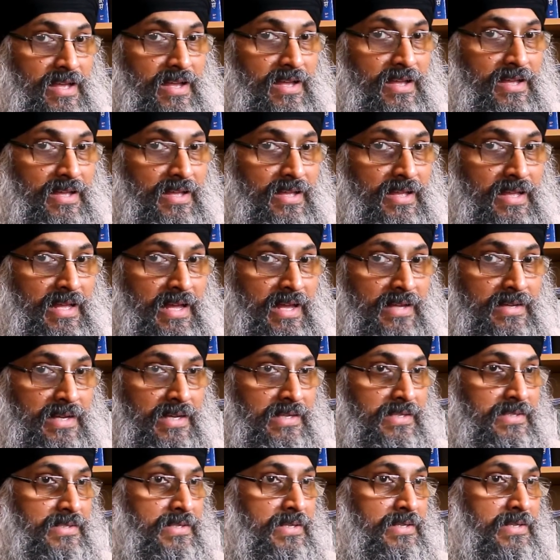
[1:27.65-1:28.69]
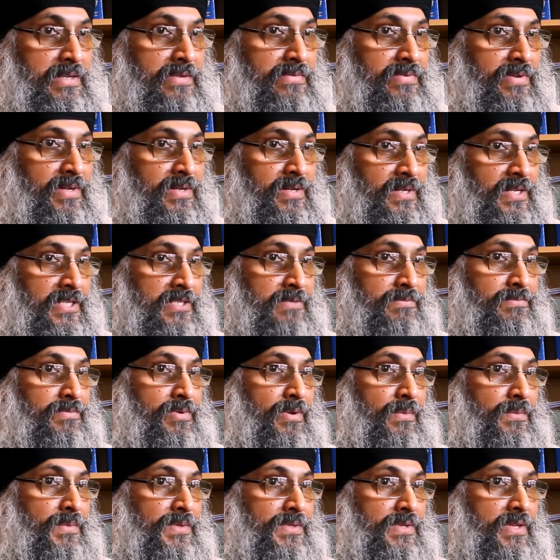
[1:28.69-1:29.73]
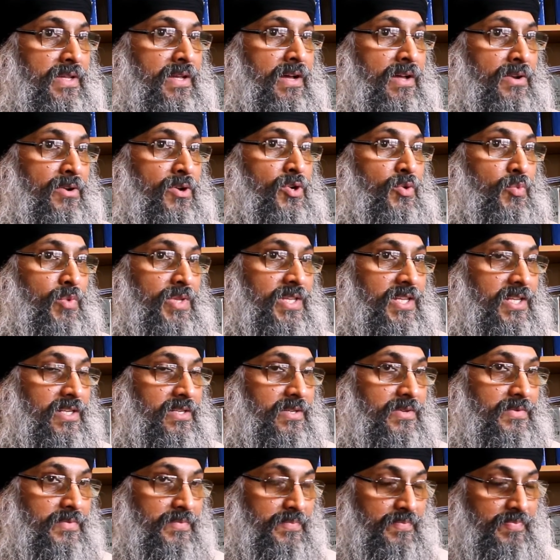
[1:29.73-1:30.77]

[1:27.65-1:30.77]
had its difficulties and problems along with it.